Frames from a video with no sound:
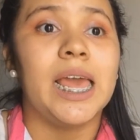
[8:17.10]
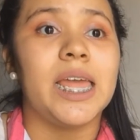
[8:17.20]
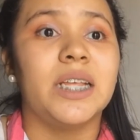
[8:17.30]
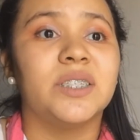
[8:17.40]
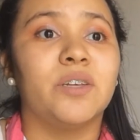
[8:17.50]

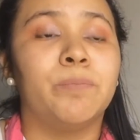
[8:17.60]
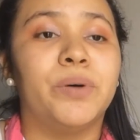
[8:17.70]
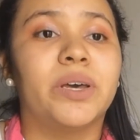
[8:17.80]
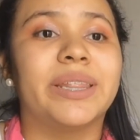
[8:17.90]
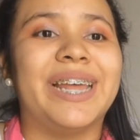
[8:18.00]
And it's a
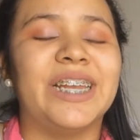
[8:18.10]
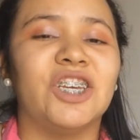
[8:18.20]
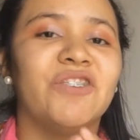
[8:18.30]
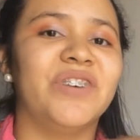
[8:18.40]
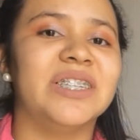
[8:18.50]
book that
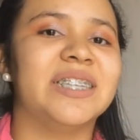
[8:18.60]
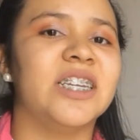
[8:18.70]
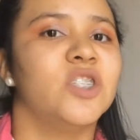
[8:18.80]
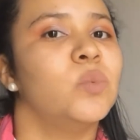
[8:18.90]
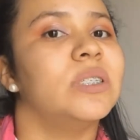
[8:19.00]
you felt
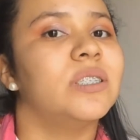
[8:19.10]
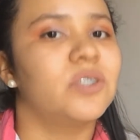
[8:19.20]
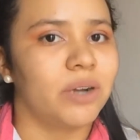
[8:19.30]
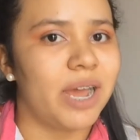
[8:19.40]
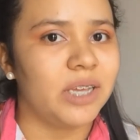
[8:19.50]
that it was
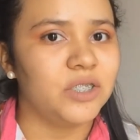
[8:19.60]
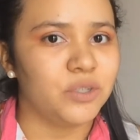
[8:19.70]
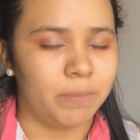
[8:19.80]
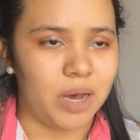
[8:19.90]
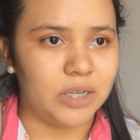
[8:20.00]
trying
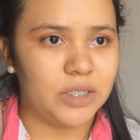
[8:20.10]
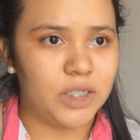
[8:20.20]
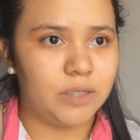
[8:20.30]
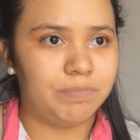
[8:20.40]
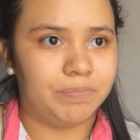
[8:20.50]
too
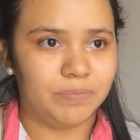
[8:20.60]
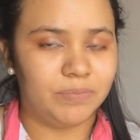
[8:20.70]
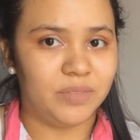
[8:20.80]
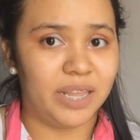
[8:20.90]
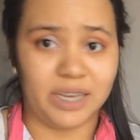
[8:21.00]
much,
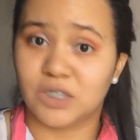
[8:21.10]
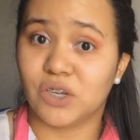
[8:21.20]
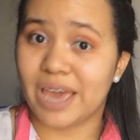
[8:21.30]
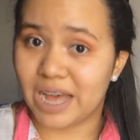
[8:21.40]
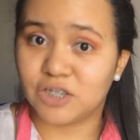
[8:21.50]
like
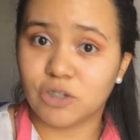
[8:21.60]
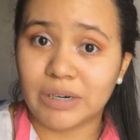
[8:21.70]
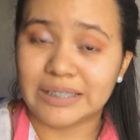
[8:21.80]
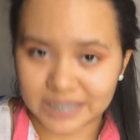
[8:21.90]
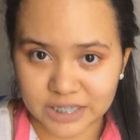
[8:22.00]
to catch
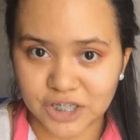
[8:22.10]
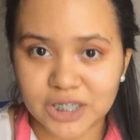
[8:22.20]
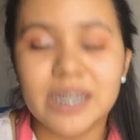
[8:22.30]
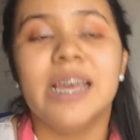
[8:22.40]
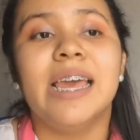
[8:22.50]
your
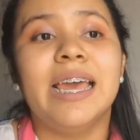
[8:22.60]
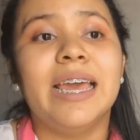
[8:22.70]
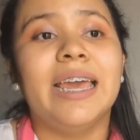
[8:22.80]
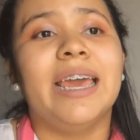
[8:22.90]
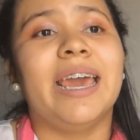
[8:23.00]
attention.
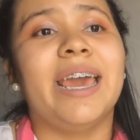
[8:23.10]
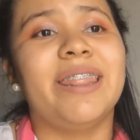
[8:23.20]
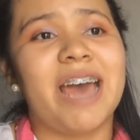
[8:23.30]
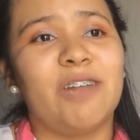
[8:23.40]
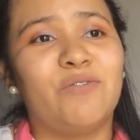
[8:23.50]

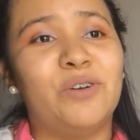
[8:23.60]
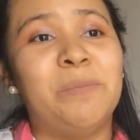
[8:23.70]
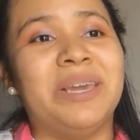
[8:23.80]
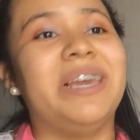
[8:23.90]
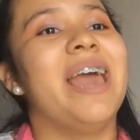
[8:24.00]
And that
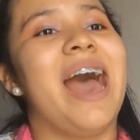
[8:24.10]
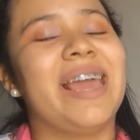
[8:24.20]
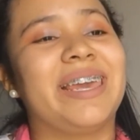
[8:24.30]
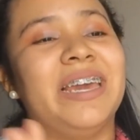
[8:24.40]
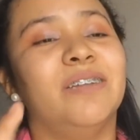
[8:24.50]
for me,
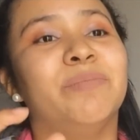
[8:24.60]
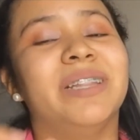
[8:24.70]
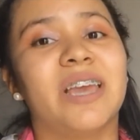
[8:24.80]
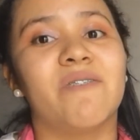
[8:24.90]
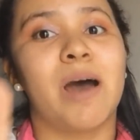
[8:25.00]
I can't
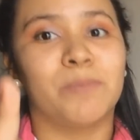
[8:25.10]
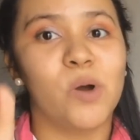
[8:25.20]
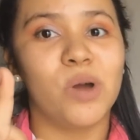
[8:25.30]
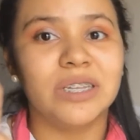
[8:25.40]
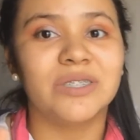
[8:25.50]
believe I'm
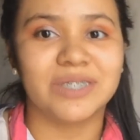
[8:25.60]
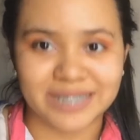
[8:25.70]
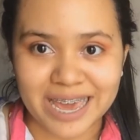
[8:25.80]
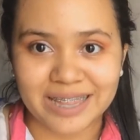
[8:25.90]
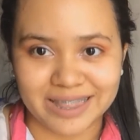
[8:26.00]
going to
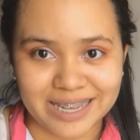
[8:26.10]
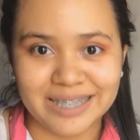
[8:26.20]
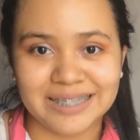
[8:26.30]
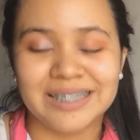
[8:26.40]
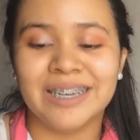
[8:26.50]
say
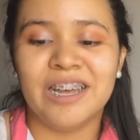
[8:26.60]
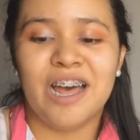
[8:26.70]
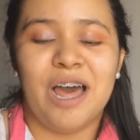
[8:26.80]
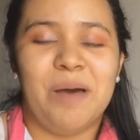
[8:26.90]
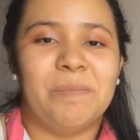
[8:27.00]
this,
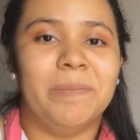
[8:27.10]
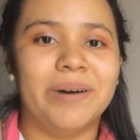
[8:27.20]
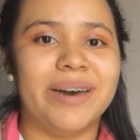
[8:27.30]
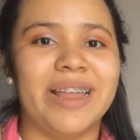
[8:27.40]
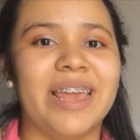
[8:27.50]

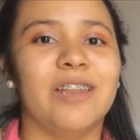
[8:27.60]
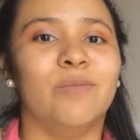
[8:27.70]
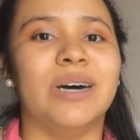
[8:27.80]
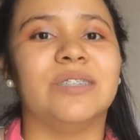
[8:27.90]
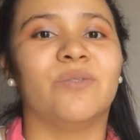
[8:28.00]
but
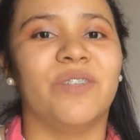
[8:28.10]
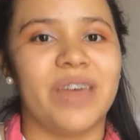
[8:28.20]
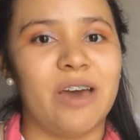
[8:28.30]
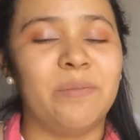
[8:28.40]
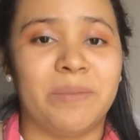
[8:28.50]
it was
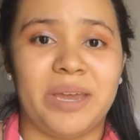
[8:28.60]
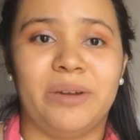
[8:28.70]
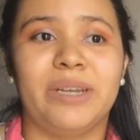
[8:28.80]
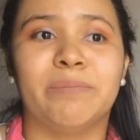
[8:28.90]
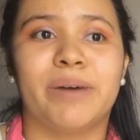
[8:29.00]
Without
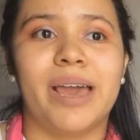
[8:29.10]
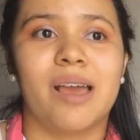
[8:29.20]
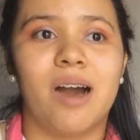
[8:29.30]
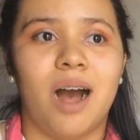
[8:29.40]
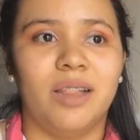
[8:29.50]
Merit by
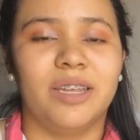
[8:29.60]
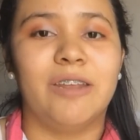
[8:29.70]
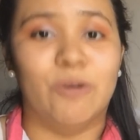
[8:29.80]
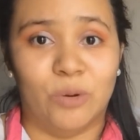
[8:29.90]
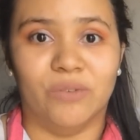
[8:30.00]

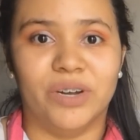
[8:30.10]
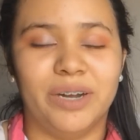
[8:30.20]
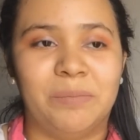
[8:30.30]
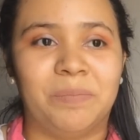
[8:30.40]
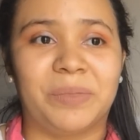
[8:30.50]
Colleen Hoover.